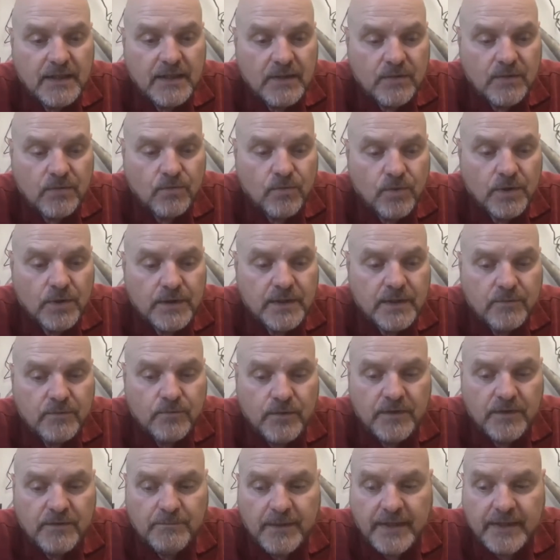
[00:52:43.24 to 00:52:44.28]
working
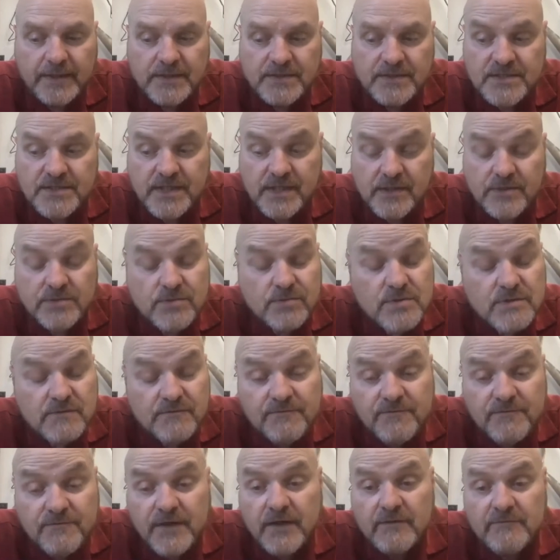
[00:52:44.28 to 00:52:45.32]
with buyers and sellers. So it's a
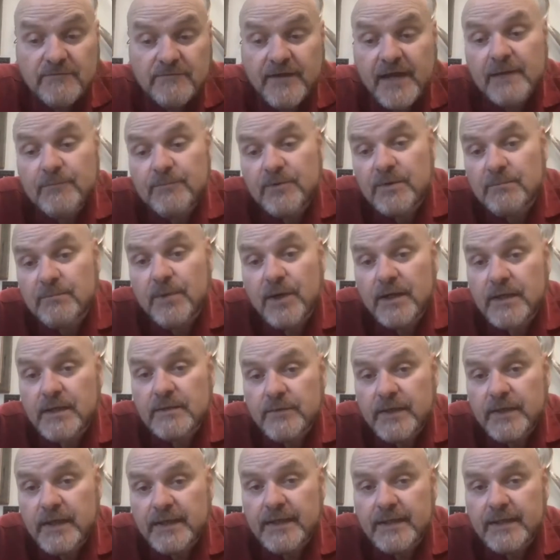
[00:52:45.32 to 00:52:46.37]
very vibrant market
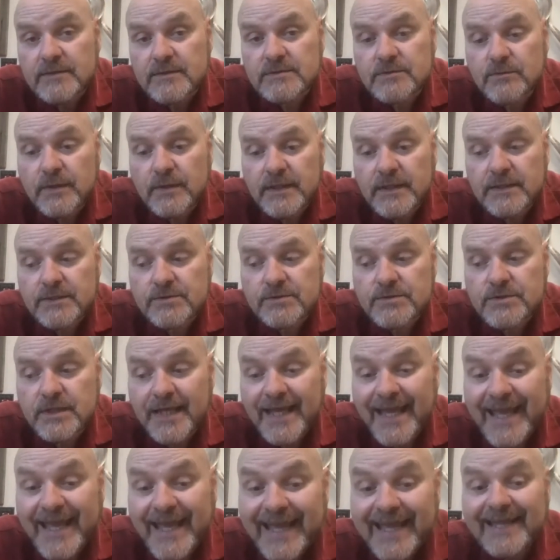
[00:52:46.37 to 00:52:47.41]
right now. It's quite interesting,
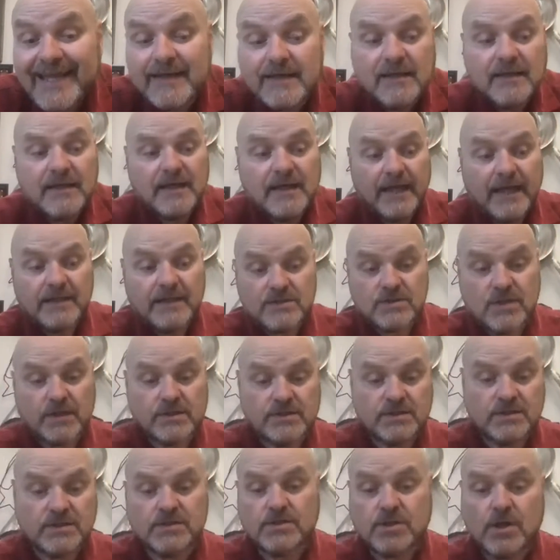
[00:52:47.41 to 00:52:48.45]
and it's not
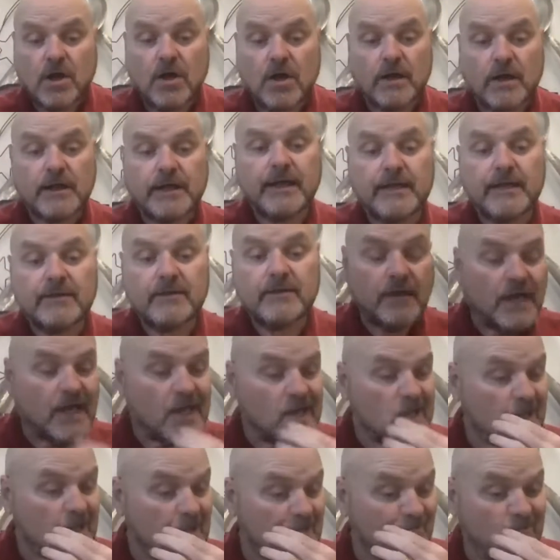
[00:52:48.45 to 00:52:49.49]
just talk either. I
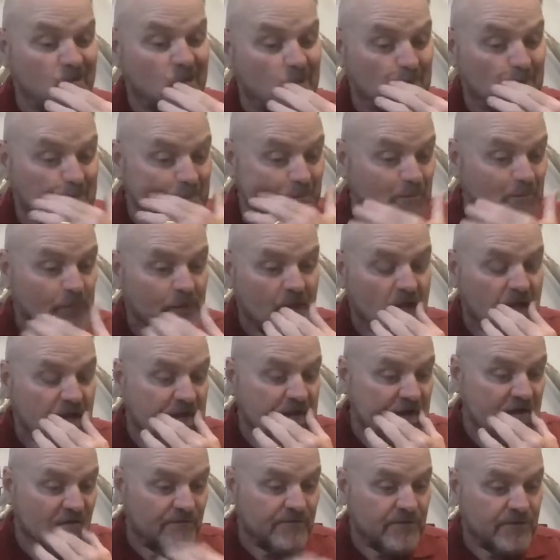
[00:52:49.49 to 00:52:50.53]

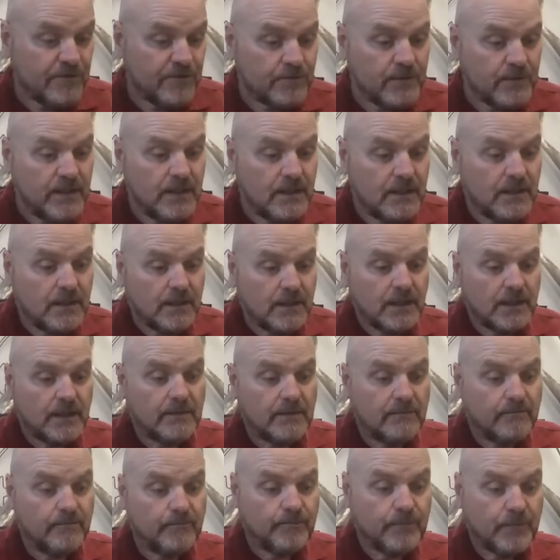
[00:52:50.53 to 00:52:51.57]
have three
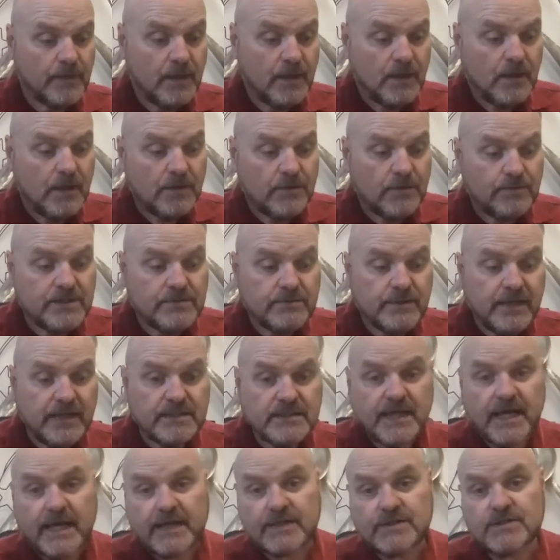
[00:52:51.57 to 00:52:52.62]

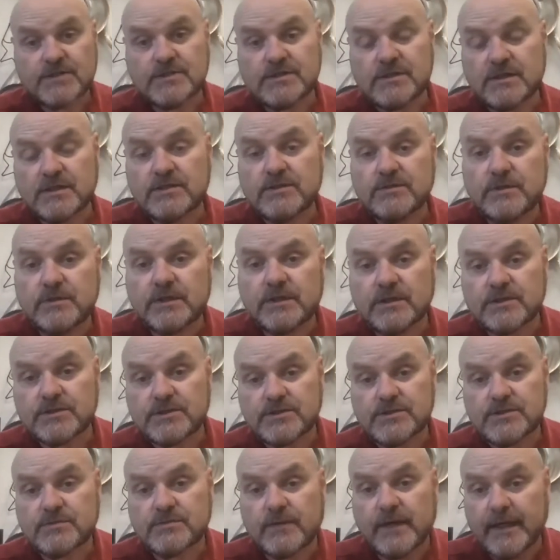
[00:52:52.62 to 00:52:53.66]
transactions in due
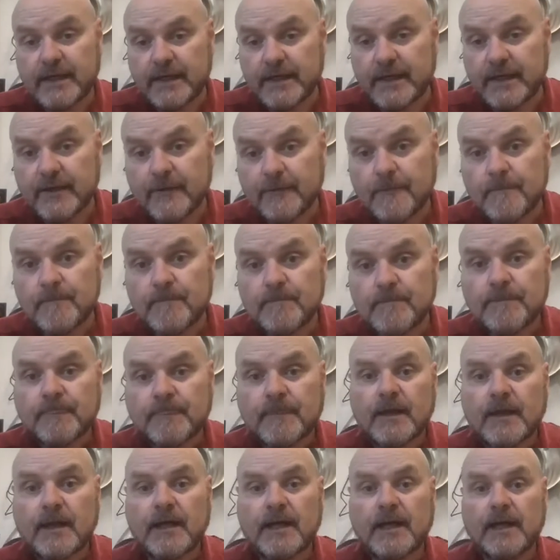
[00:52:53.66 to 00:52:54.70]
diligence right now.
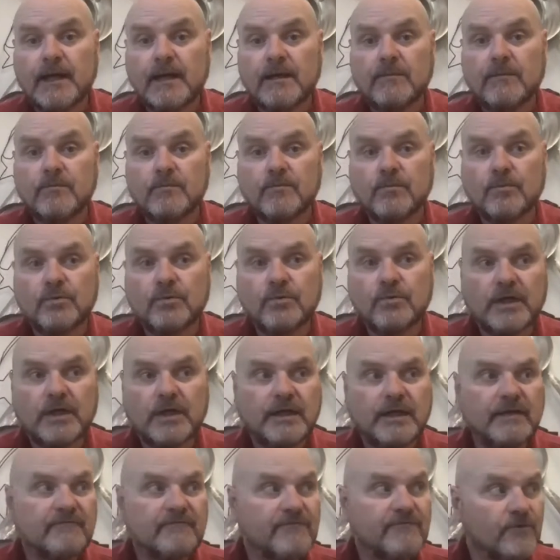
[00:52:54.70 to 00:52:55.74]

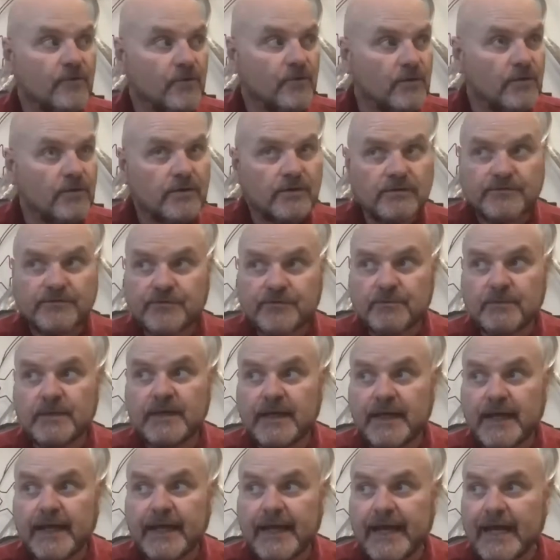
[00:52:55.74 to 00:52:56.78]
And for me,
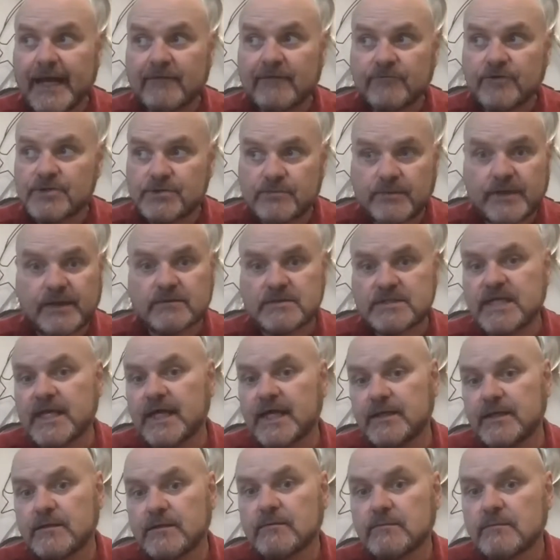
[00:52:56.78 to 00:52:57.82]
I average around
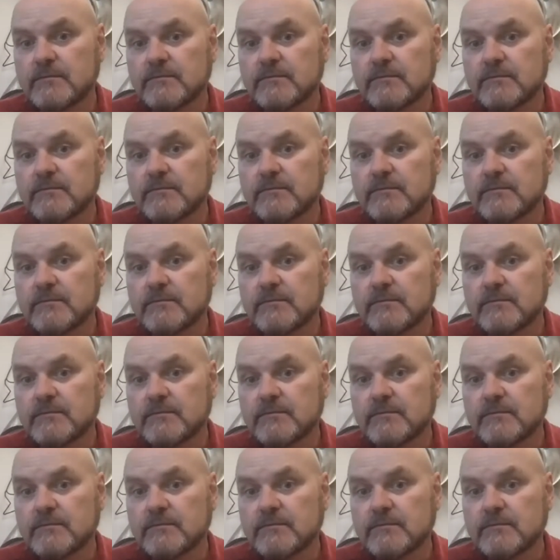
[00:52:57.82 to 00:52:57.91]
10